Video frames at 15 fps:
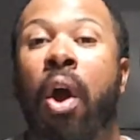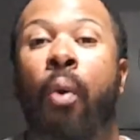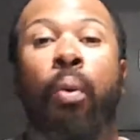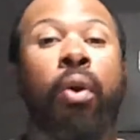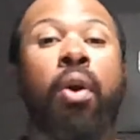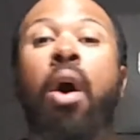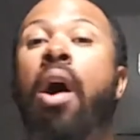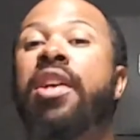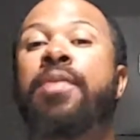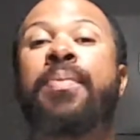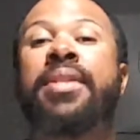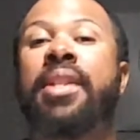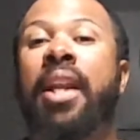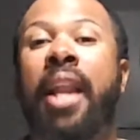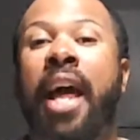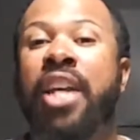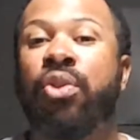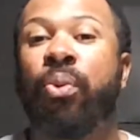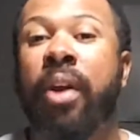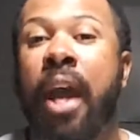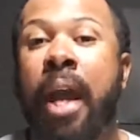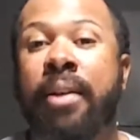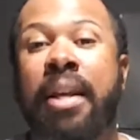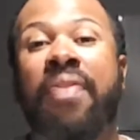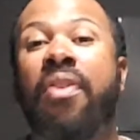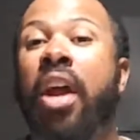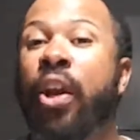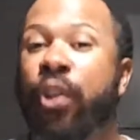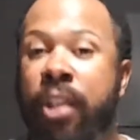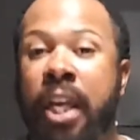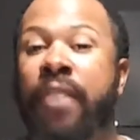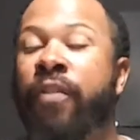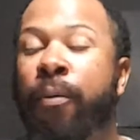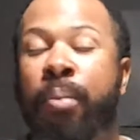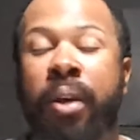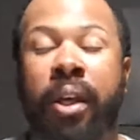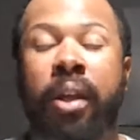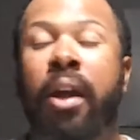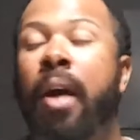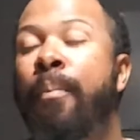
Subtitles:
Regardless of missing the last 3 games, I thought he was the MVP.